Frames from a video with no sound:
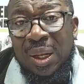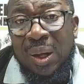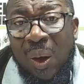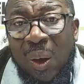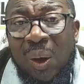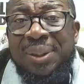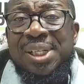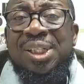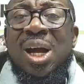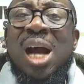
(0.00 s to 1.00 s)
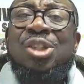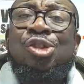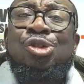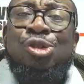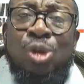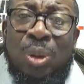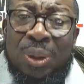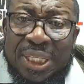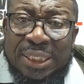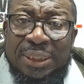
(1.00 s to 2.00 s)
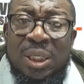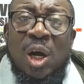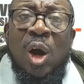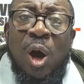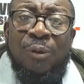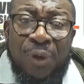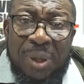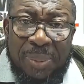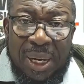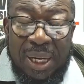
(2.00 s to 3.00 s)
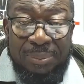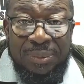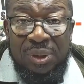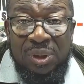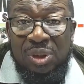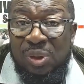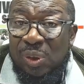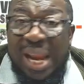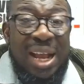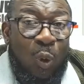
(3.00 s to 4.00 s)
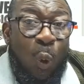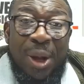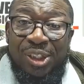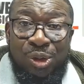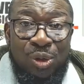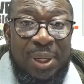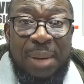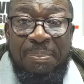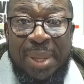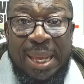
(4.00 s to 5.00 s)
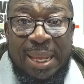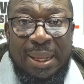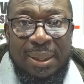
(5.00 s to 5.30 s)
God is assuring of Abraham. Likewise, you and me